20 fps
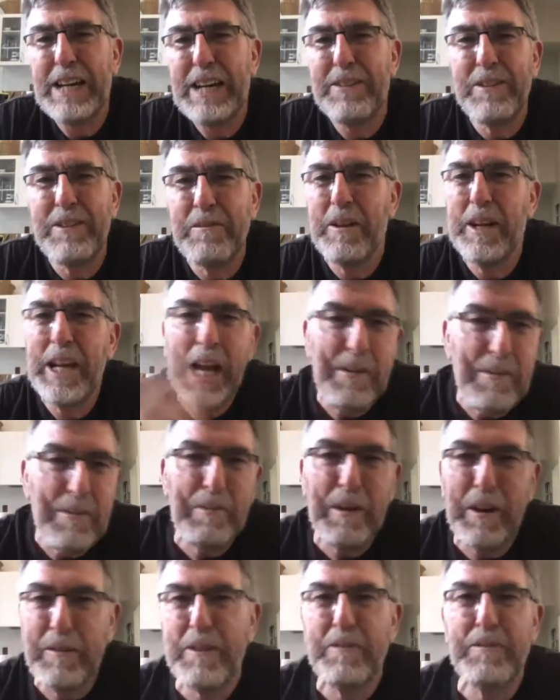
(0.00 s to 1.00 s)
him the name
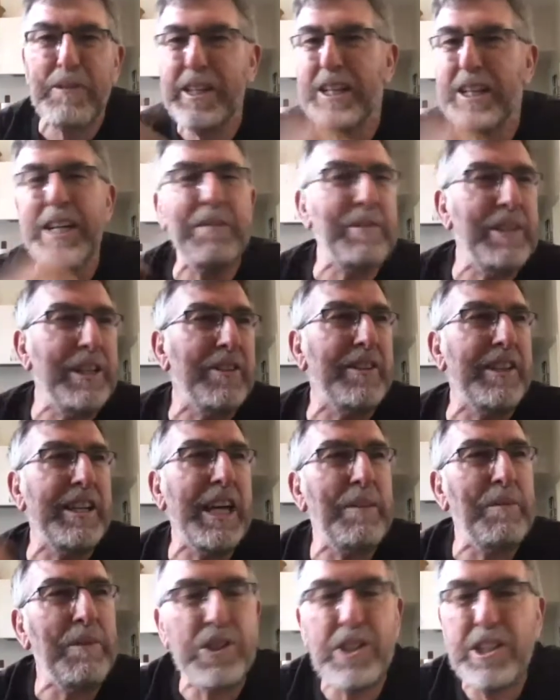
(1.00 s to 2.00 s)
above every name. The
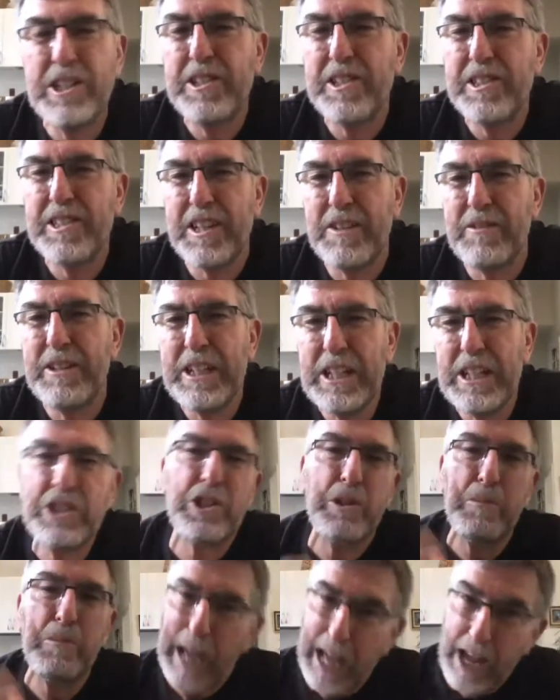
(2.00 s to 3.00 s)
name of Jesus, every knee
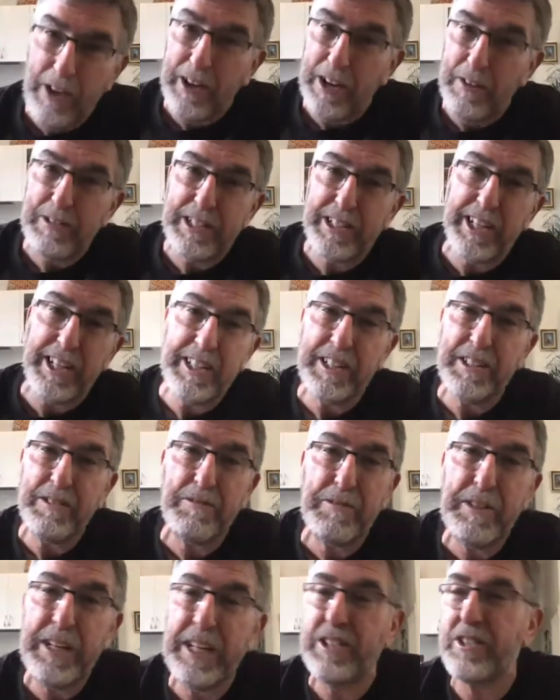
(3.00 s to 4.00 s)
shall bow and every tongue
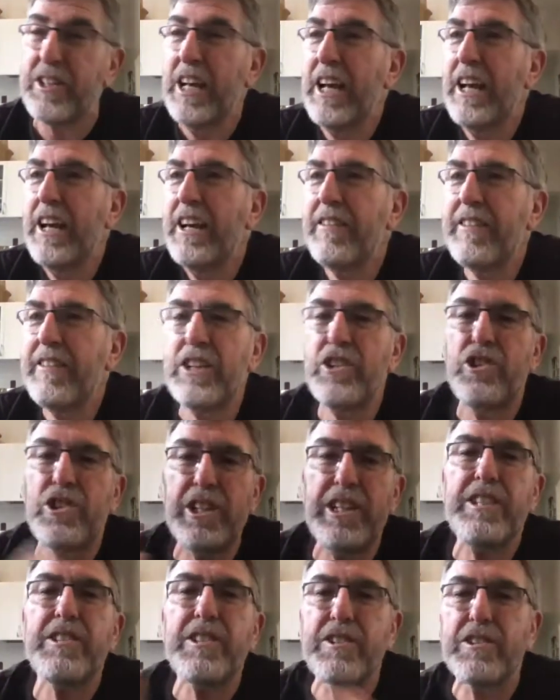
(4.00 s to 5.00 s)
confess that
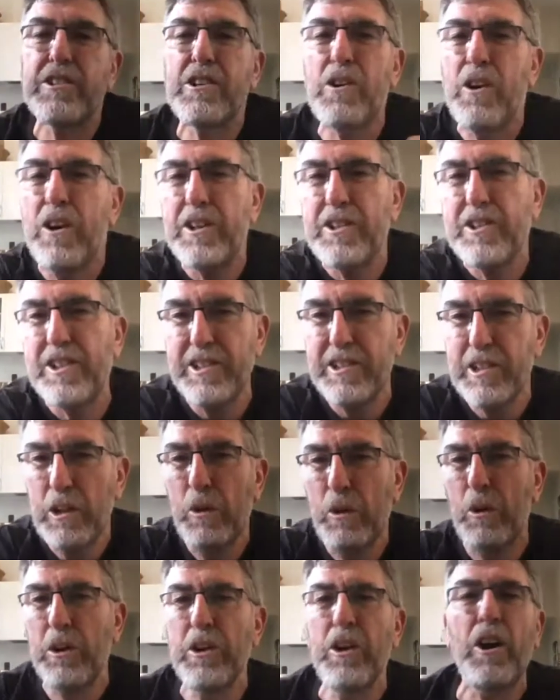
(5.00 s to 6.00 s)
Jesus Christ is
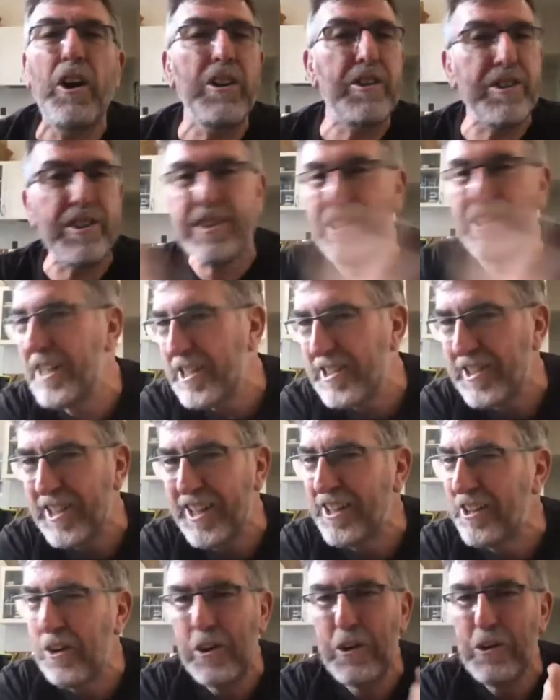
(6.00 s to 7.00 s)
Lord, not
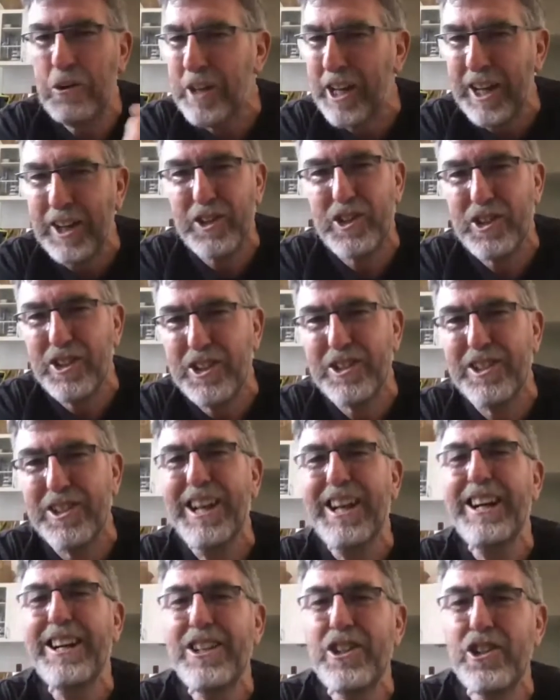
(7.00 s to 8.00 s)
Caesar, not Augustus.
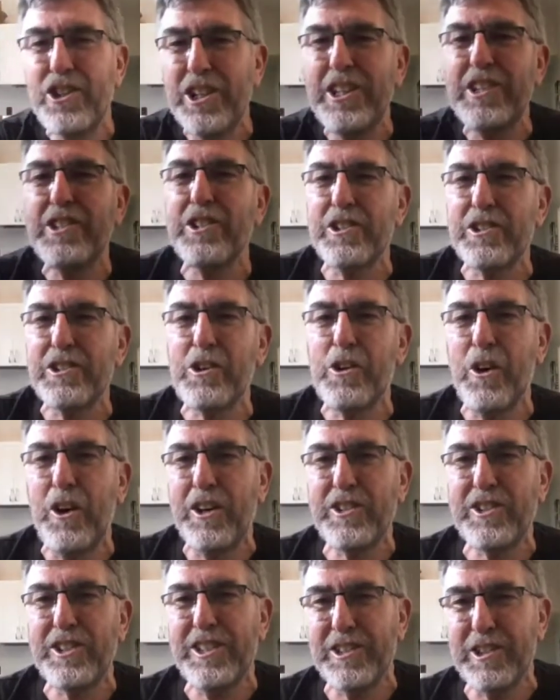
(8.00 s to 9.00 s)
Jesus
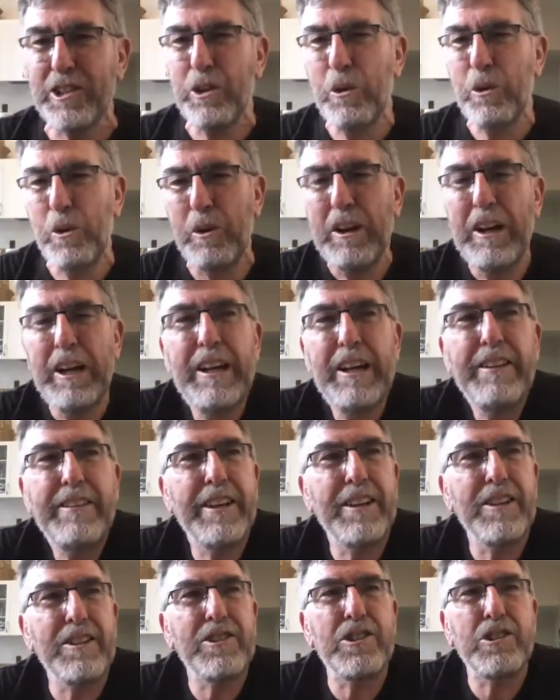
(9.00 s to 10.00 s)
Christ is Lord.
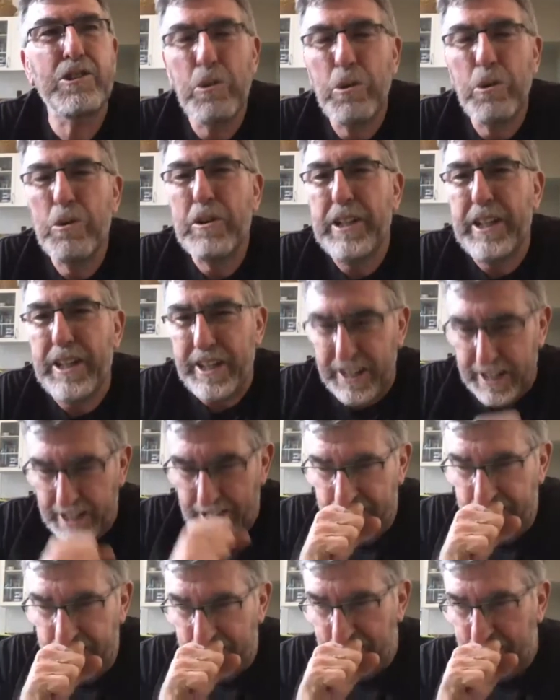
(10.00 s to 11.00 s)
Now, the story,
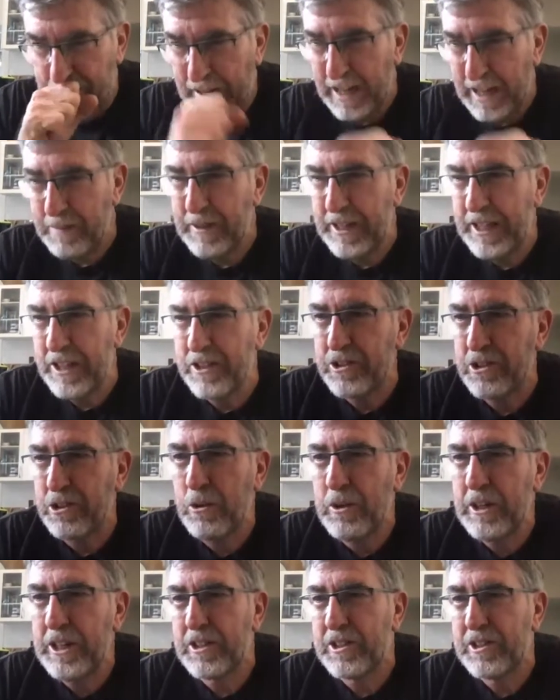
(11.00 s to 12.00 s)
the
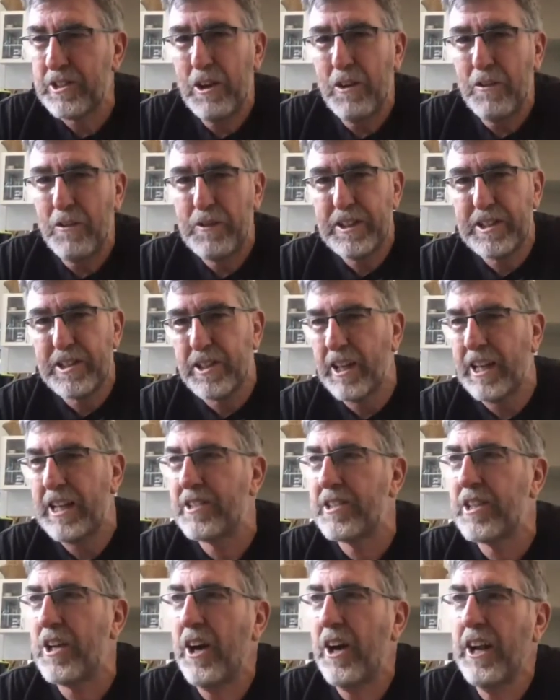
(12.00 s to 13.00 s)
story itself
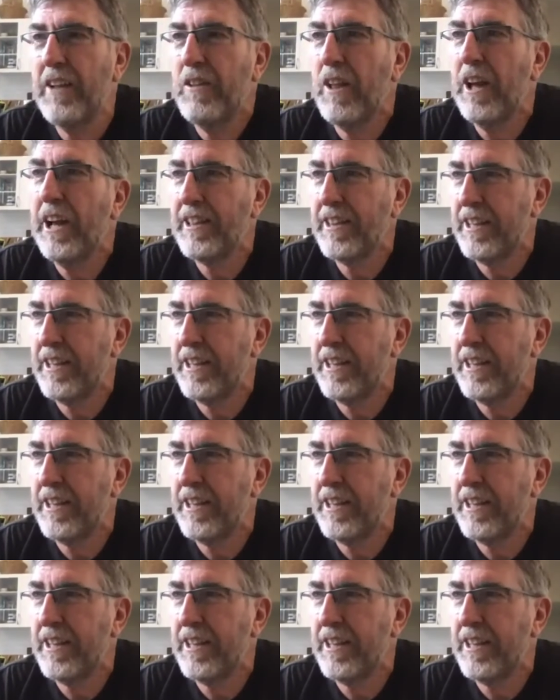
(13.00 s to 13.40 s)
is kind of like